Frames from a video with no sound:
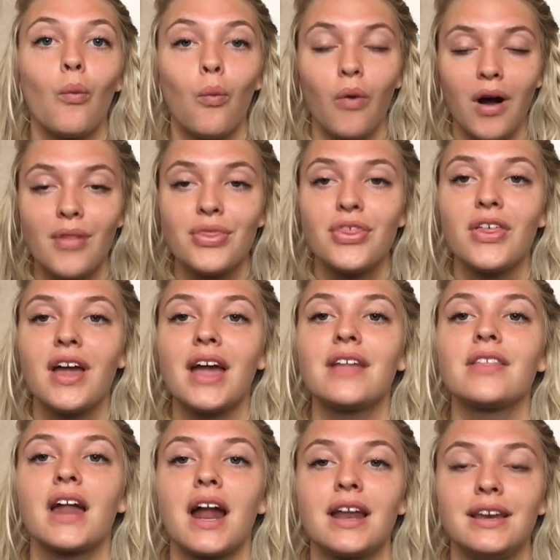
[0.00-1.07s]
one
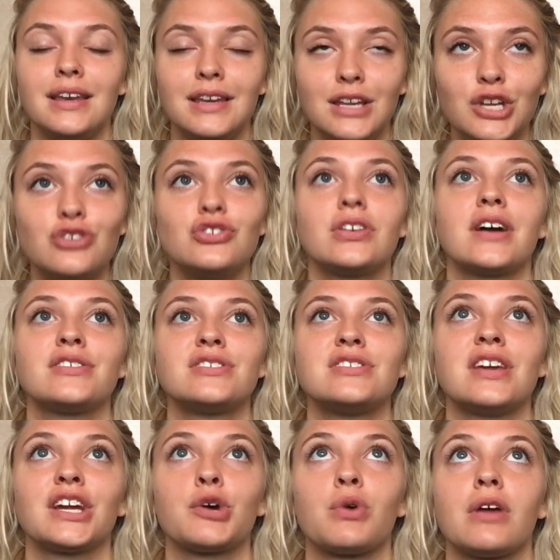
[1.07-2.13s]
thing that I need you guys to
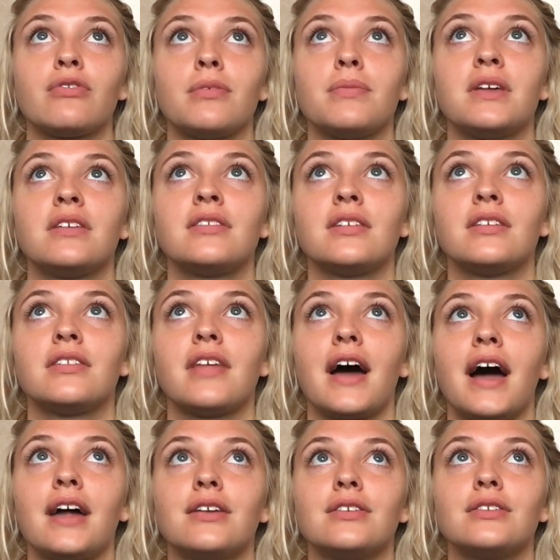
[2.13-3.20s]
take away from this is
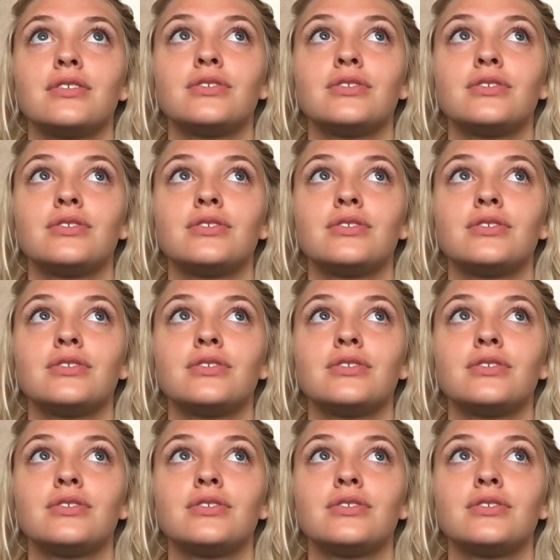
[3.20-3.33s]
that